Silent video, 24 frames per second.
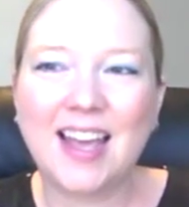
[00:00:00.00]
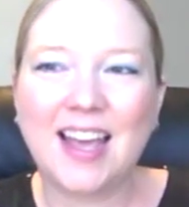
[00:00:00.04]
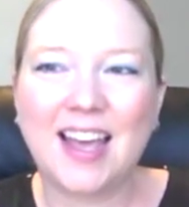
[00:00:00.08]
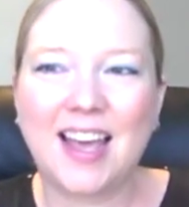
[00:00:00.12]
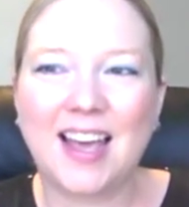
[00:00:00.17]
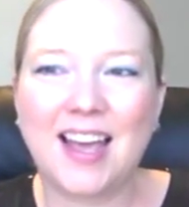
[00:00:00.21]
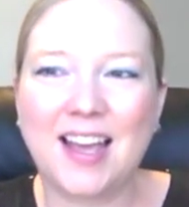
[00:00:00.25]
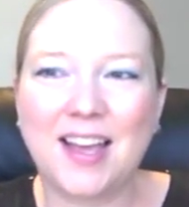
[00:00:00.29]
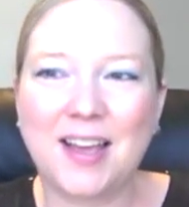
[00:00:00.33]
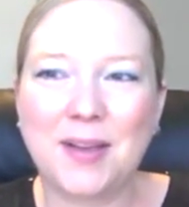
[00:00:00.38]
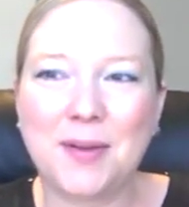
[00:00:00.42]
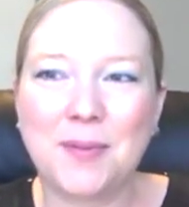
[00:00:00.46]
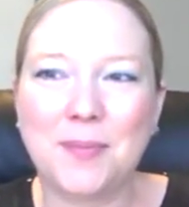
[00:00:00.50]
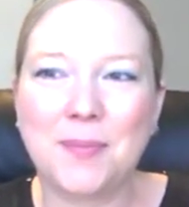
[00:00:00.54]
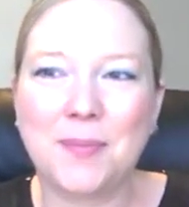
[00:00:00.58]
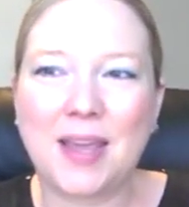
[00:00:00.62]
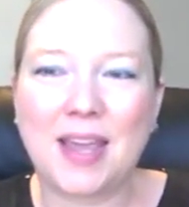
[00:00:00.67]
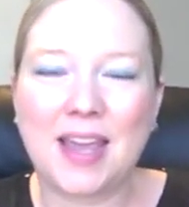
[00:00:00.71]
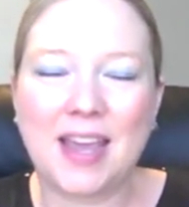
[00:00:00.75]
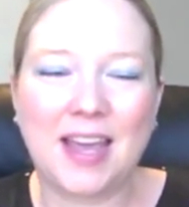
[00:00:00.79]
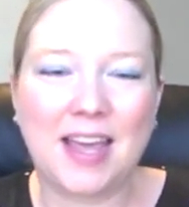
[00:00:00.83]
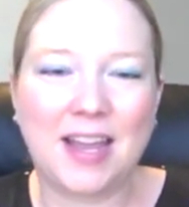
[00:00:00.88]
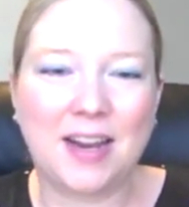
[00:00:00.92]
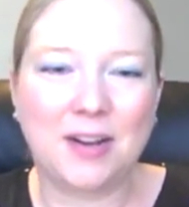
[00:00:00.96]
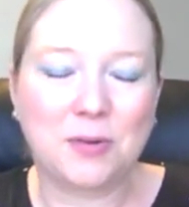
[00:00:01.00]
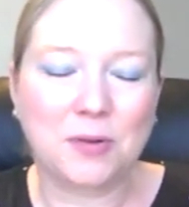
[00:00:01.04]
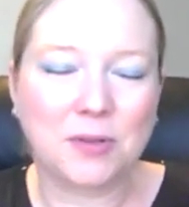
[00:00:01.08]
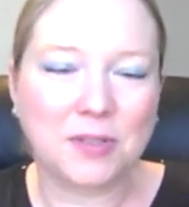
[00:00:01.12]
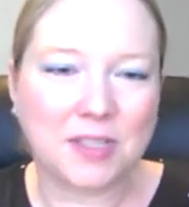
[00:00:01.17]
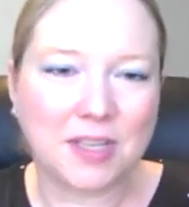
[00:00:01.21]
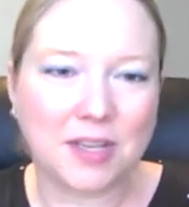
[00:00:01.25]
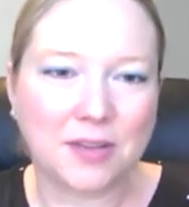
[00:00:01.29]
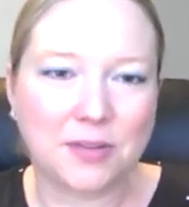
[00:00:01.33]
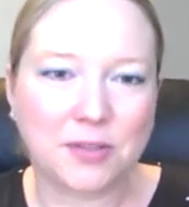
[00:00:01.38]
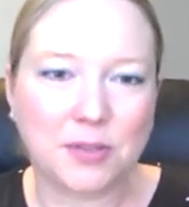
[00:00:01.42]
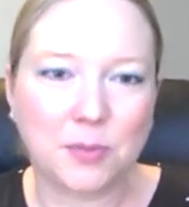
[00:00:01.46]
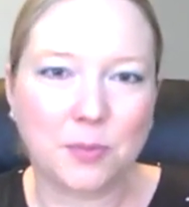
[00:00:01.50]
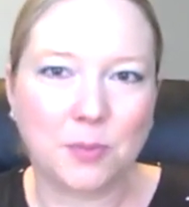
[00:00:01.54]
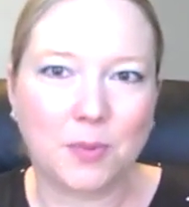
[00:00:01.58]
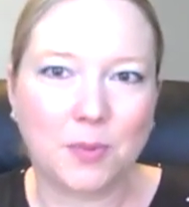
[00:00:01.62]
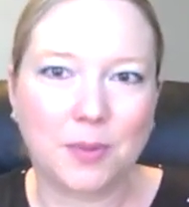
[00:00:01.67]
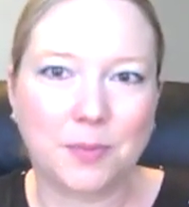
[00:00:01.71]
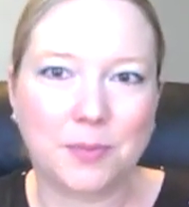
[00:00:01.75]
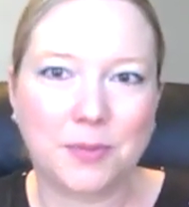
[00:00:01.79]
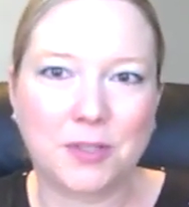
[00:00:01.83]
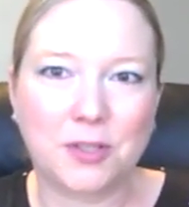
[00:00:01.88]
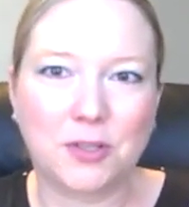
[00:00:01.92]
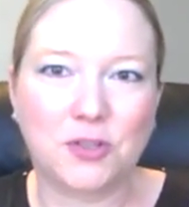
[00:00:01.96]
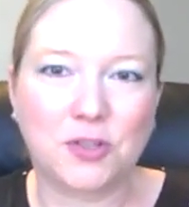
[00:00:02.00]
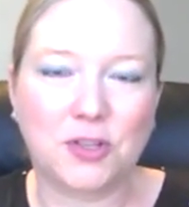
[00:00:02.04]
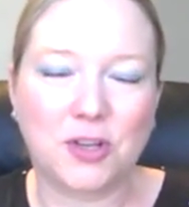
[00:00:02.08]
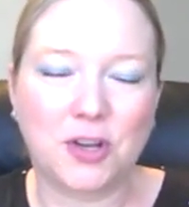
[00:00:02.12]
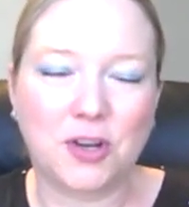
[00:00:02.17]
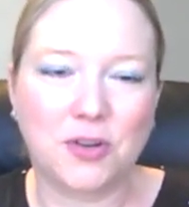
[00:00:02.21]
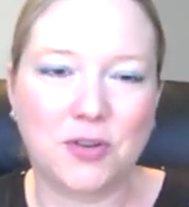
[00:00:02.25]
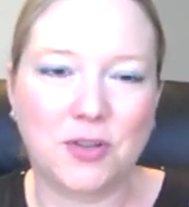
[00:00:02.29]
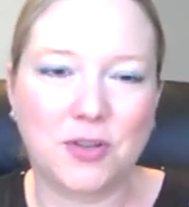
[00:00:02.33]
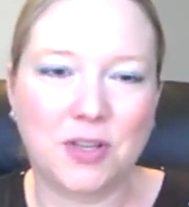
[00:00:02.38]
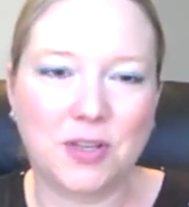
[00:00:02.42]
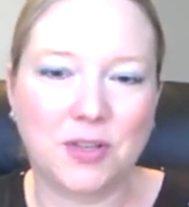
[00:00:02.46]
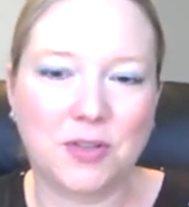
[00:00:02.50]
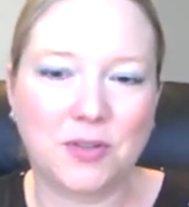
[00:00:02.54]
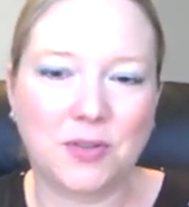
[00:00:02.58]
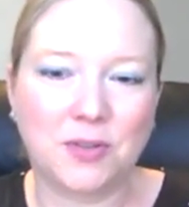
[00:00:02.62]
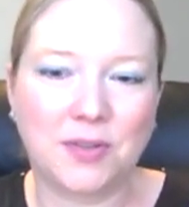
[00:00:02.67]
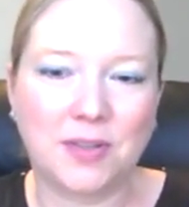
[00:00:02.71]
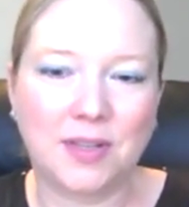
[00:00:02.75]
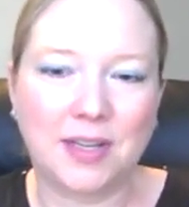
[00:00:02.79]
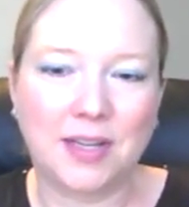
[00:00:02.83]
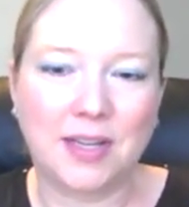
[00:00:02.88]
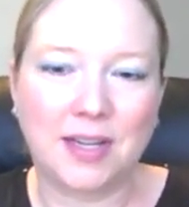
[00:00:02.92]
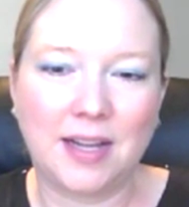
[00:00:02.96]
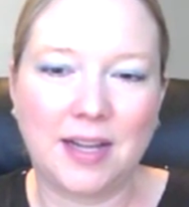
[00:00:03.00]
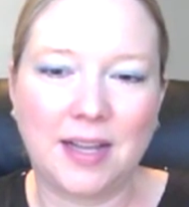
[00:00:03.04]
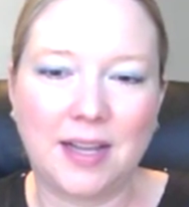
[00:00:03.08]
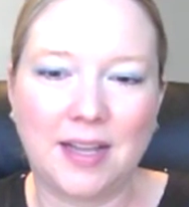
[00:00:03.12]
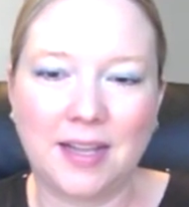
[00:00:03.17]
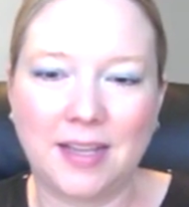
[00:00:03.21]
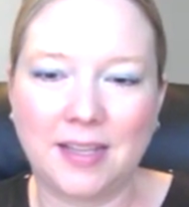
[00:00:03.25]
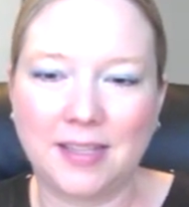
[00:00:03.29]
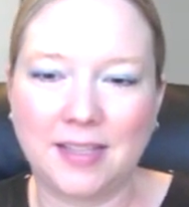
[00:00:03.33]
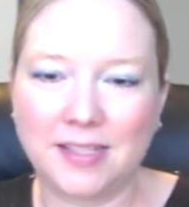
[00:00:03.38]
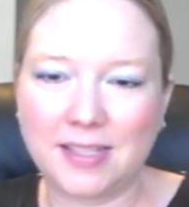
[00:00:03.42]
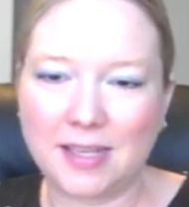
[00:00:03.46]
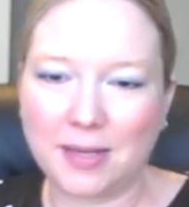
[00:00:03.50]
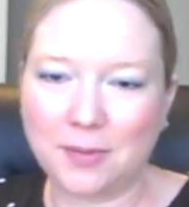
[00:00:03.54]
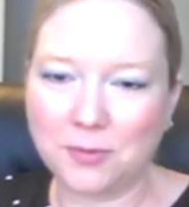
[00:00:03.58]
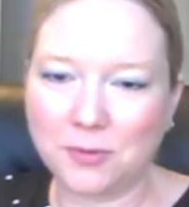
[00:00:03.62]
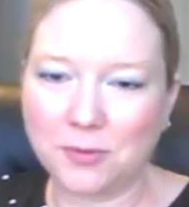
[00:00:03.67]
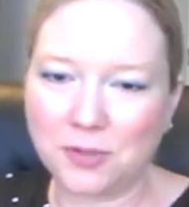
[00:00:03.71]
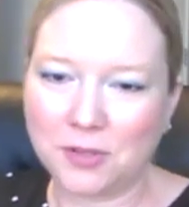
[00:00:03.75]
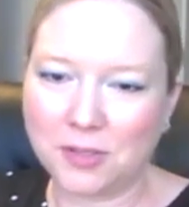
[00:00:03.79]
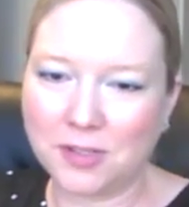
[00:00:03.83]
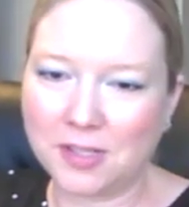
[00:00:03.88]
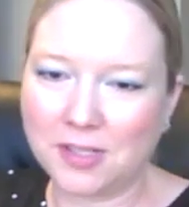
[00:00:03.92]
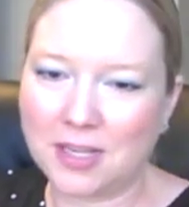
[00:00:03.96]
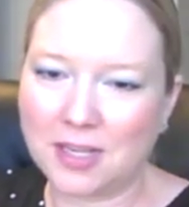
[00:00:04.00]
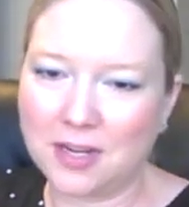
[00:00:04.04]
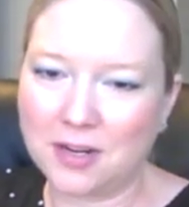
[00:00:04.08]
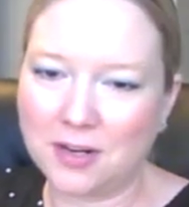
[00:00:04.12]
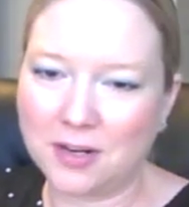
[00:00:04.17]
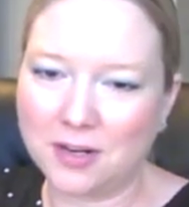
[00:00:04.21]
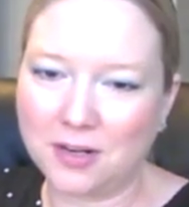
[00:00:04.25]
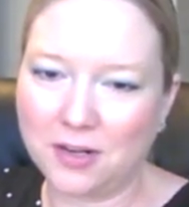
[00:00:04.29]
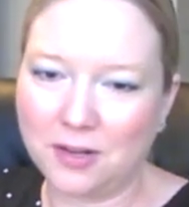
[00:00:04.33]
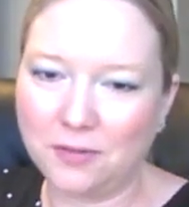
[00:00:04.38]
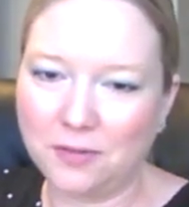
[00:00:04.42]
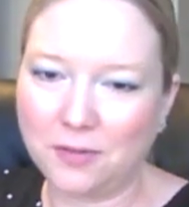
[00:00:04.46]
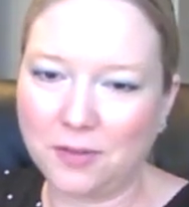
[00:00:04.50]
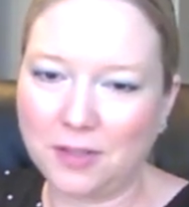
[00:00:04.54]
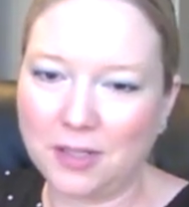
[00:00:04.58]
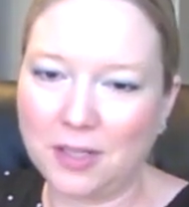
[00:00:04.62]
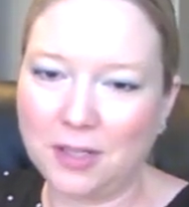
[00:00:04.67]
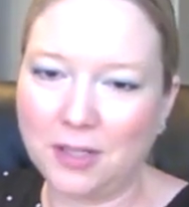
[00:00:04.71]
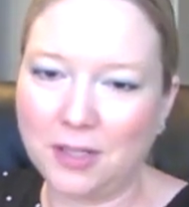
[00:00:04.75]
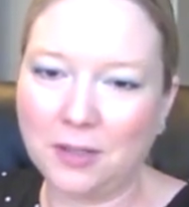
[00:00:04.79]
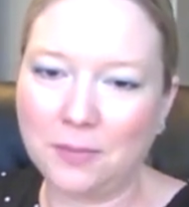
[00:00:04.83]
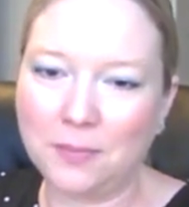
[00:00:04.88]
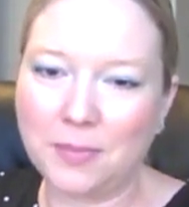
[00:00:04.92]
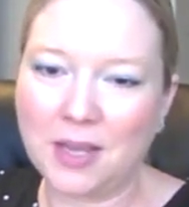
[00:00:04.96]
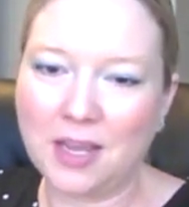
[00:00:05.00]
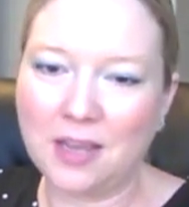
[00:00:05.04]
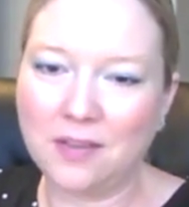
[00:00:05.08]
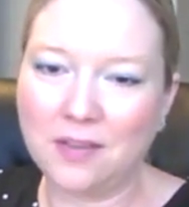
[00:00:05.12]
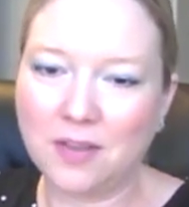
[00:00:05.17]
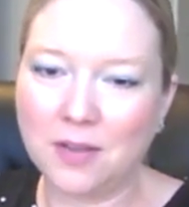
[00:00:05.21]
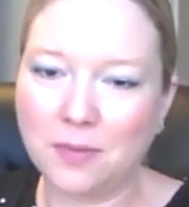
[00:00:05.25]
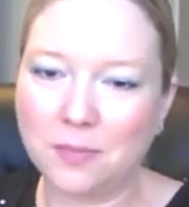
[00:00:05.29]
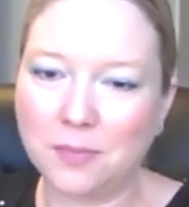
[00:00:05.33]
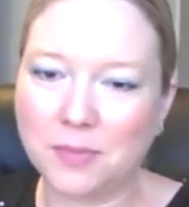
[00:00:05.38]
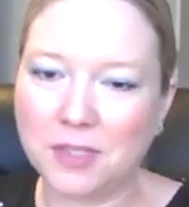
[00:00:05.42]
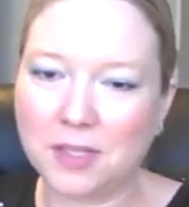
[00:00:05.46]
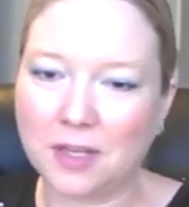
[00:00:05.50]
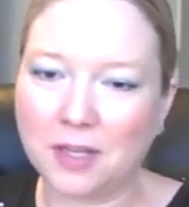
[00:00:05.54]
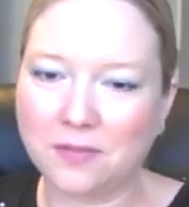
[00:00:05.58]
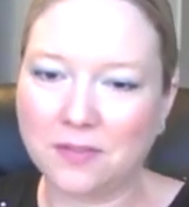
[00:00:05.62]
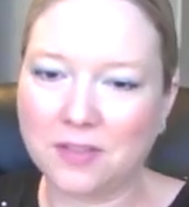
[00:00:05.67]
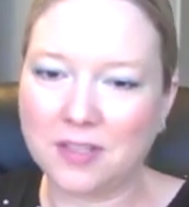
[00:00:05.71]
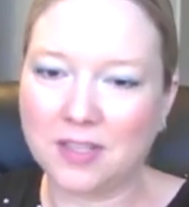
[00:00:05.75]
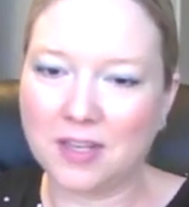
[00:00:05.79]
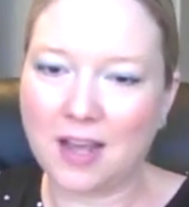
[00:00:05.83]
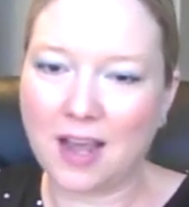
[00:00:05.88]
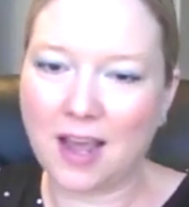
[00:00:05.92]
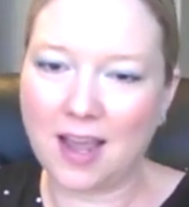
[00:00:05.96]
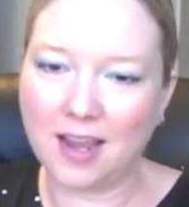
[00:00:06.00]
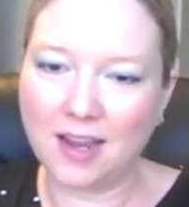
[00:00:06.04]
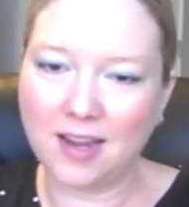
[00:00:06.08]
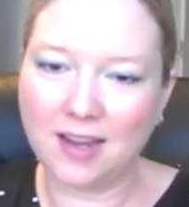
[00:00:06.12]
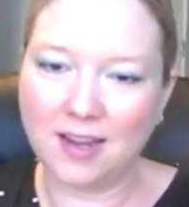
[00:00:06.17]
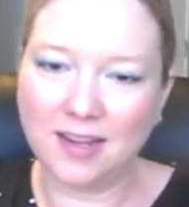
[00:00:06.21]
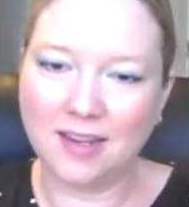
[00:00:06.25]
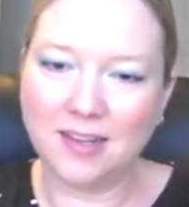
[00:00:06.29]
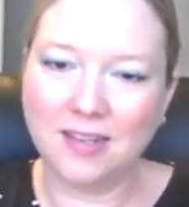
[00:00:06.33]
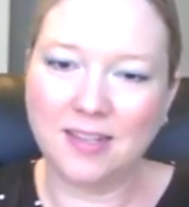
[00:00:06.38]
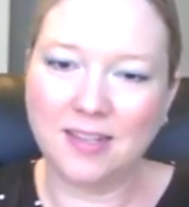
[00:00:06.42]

And of course I have some whips to show you. And Sandwiches is here. Hopefully he'll behave himself today.